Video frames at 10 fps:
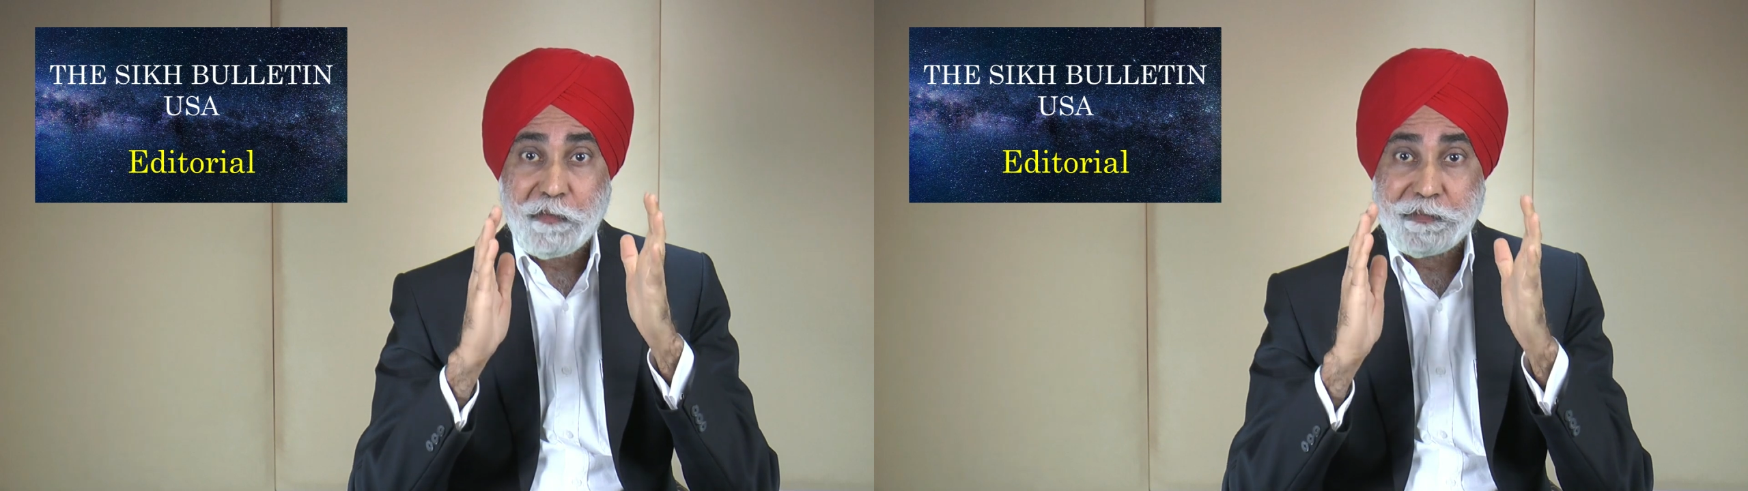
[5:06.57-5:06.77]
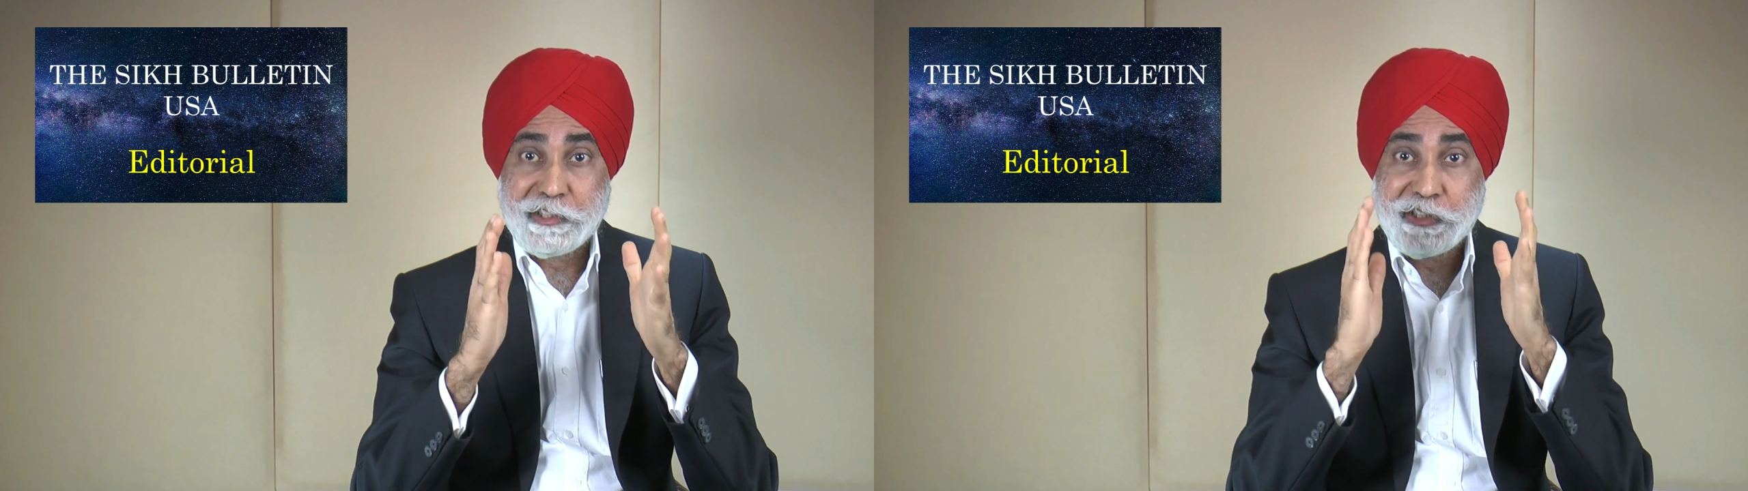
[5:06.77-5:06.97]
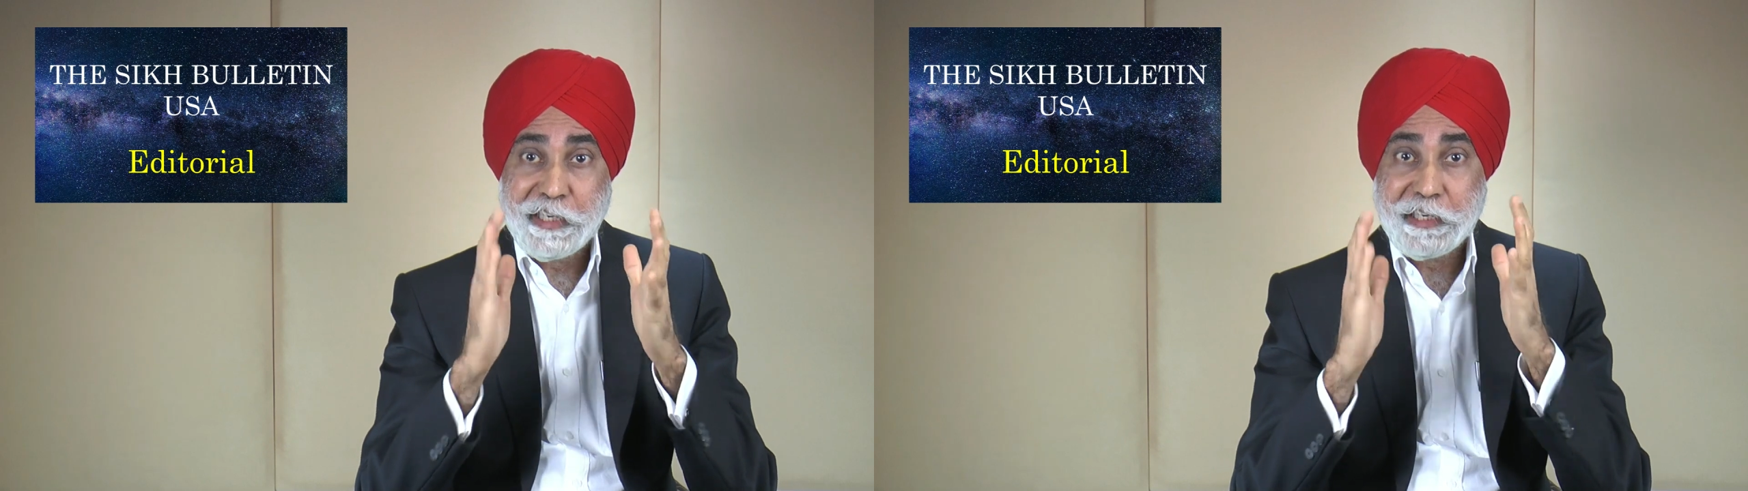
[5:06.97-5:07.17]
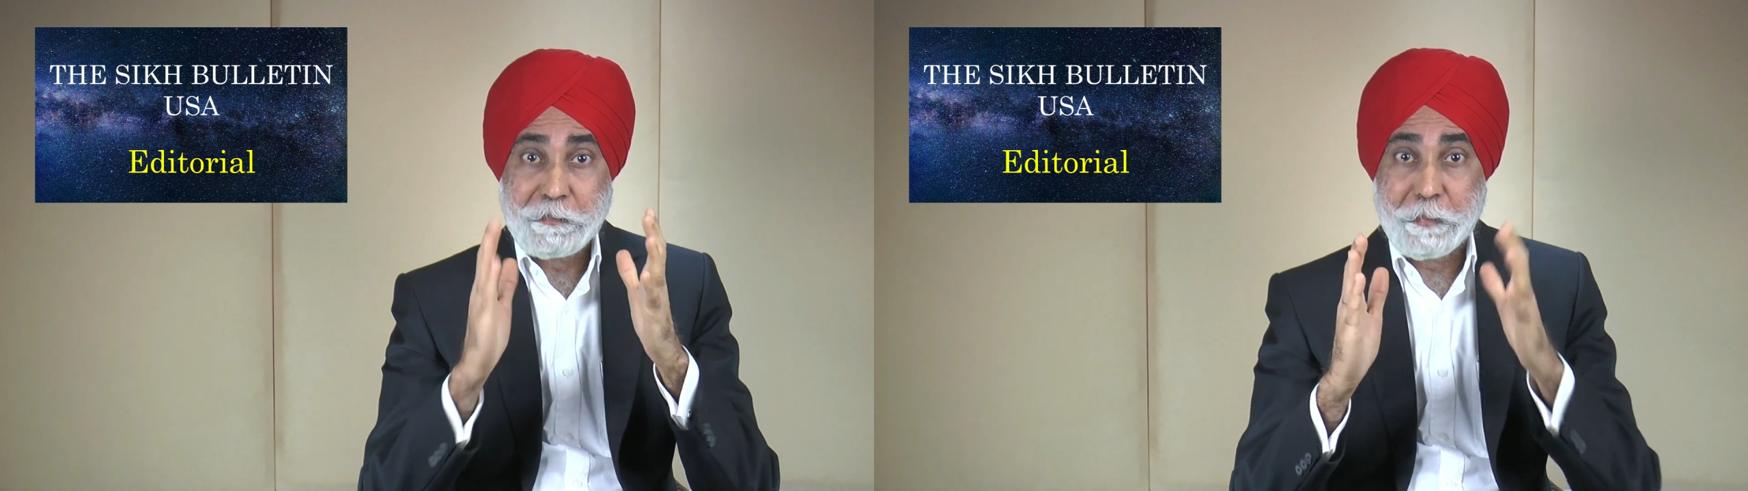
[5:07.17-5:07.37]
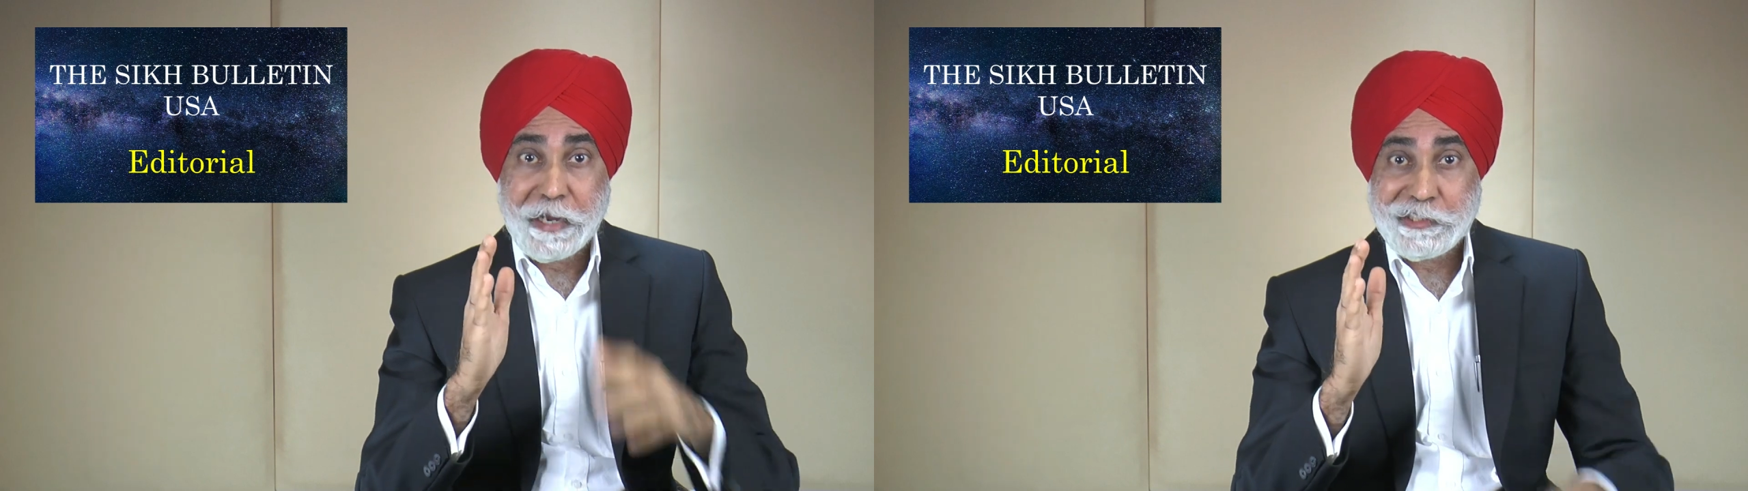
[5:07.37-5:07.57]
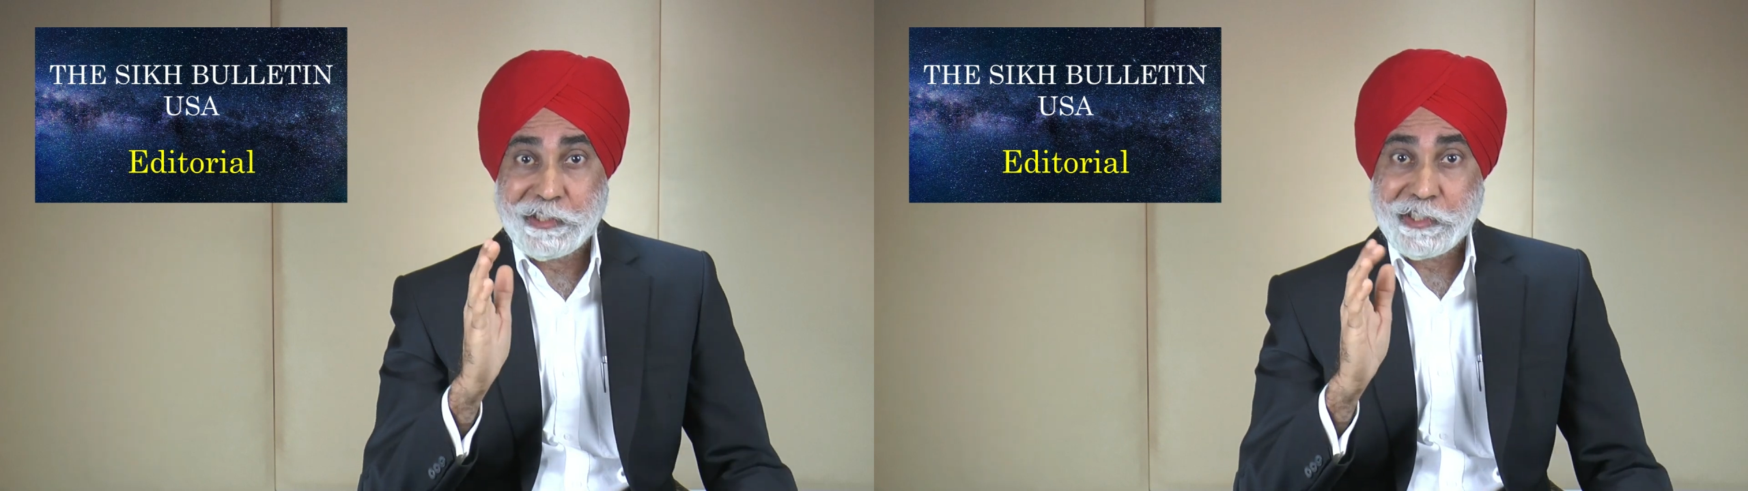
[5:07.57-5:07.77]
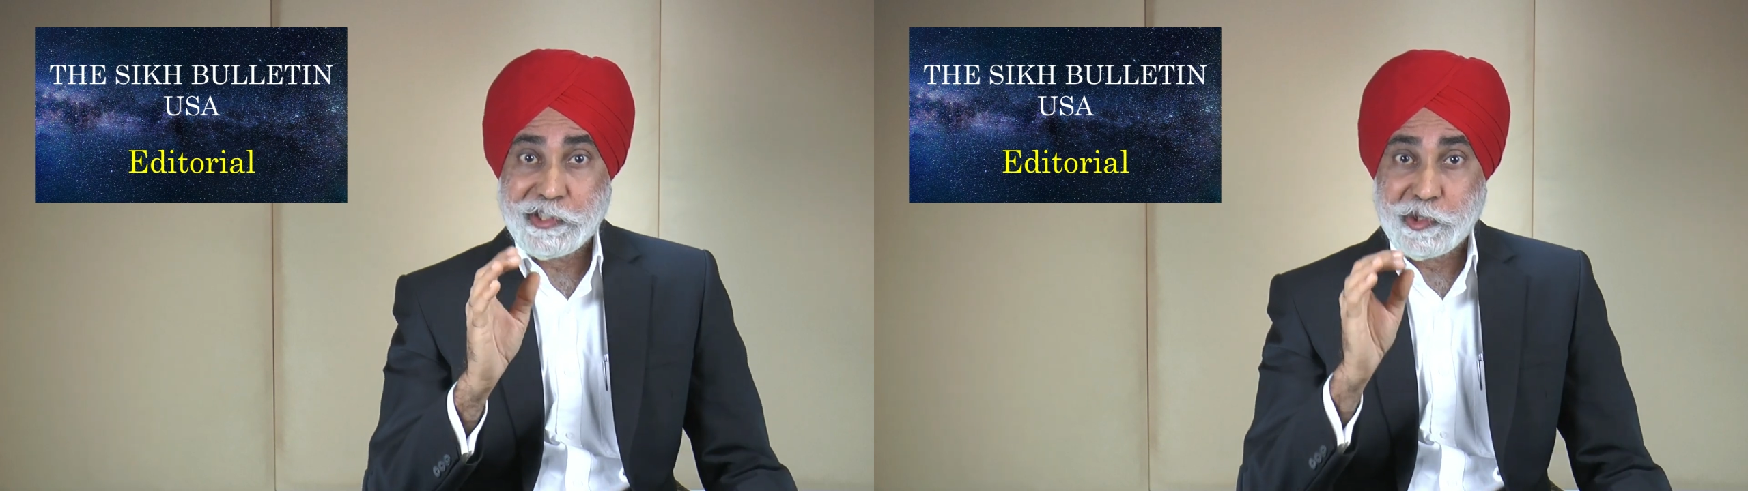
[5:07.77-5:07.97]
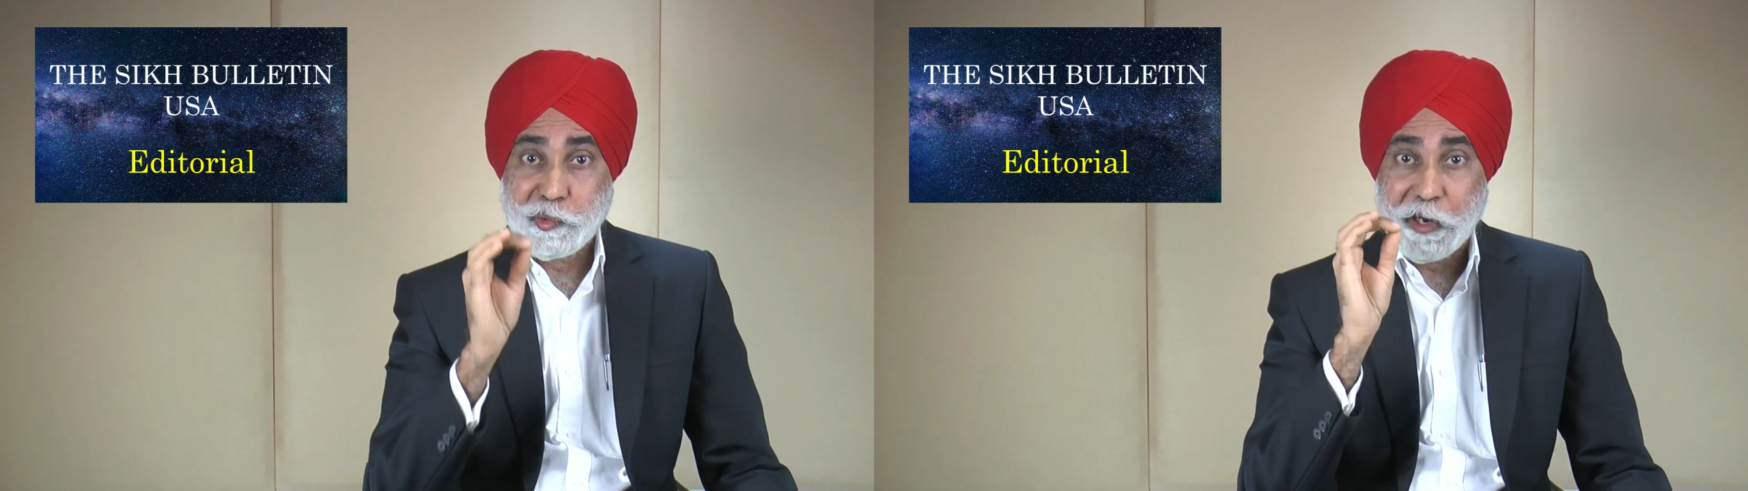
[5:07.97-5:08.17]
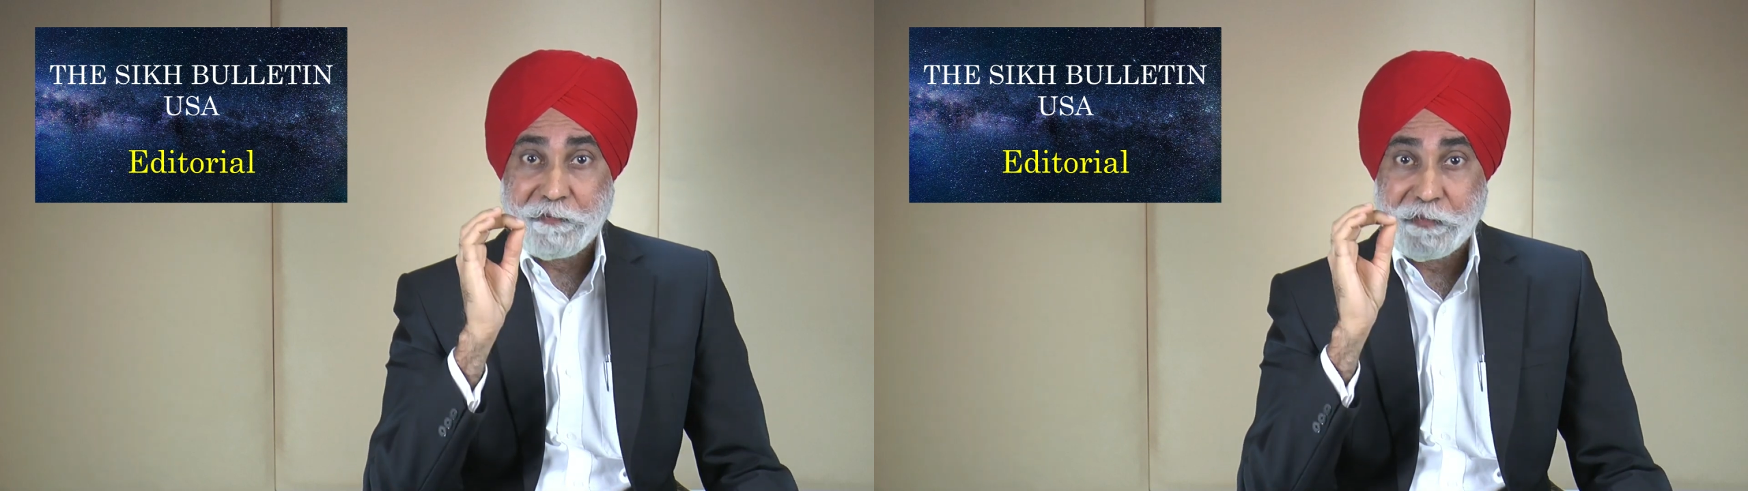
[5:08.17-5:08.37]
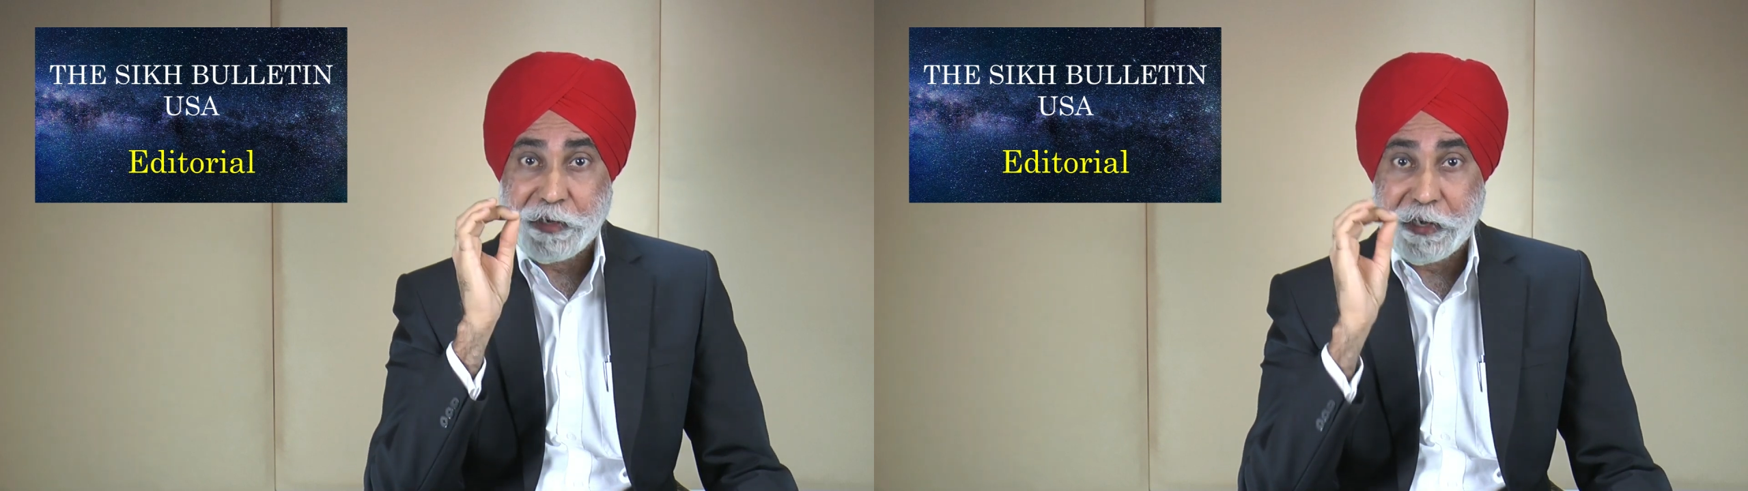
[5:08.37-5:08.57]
of the Sikh masses who have